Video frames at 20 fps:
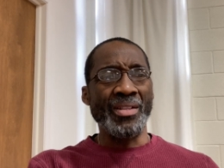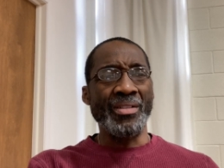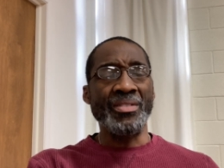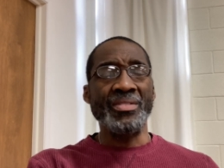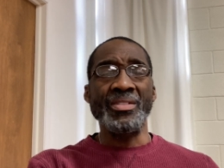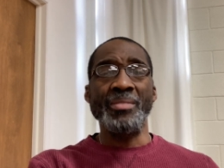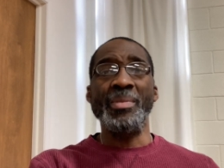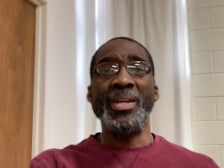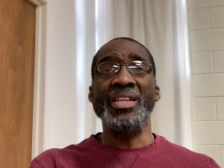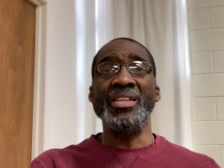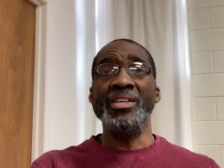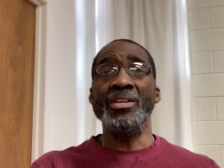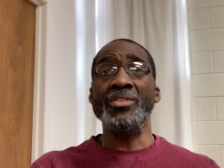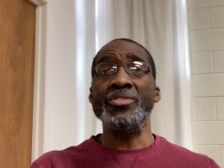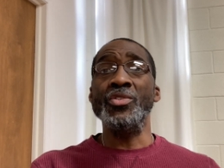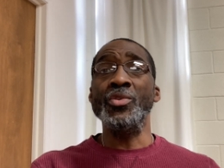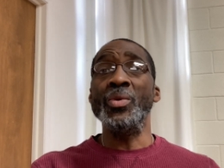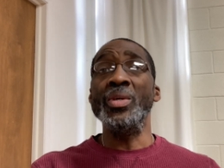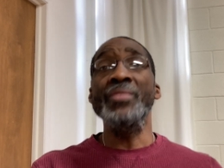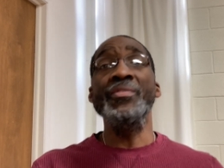there's somebody else
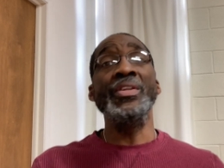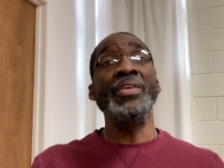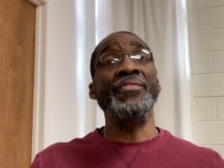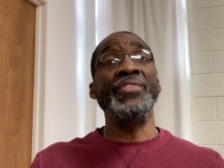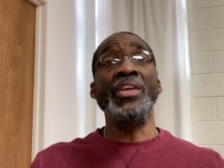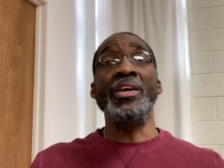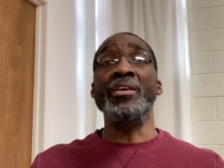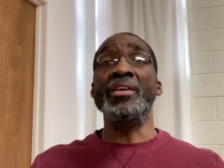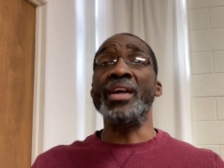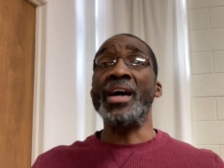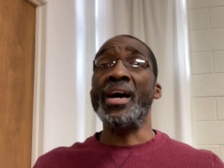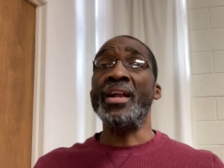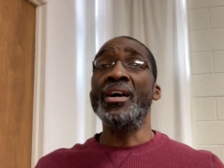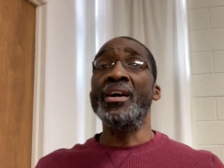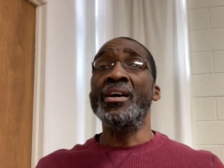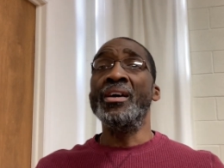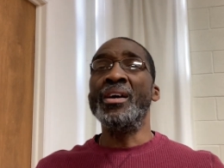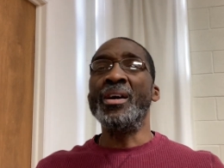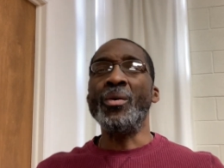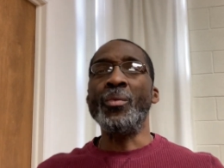who, even if they're not
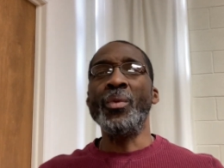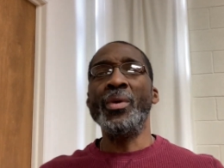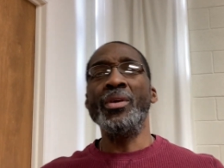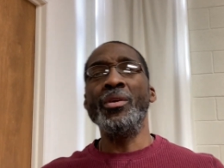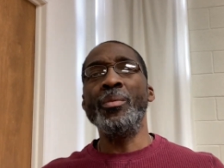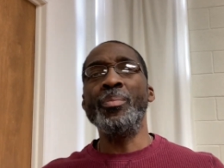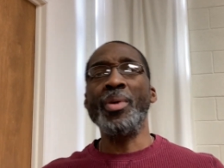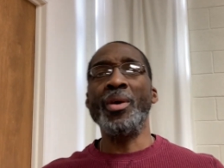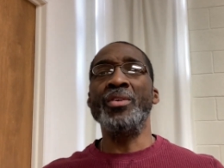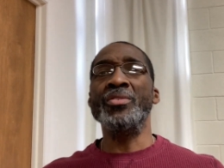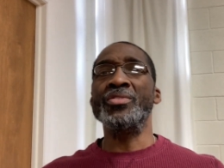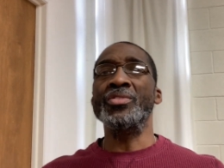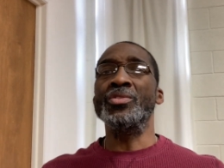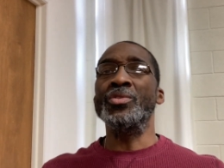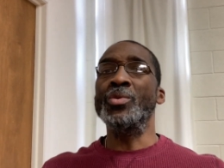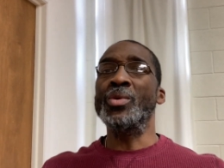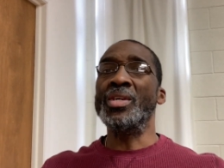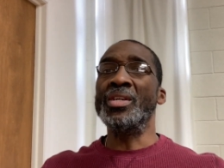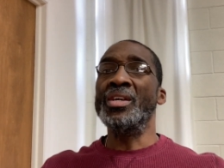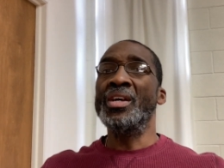a real person
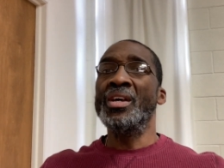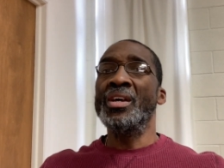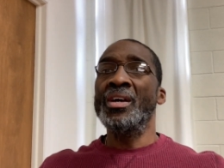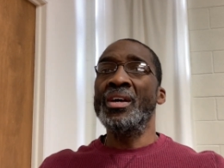who can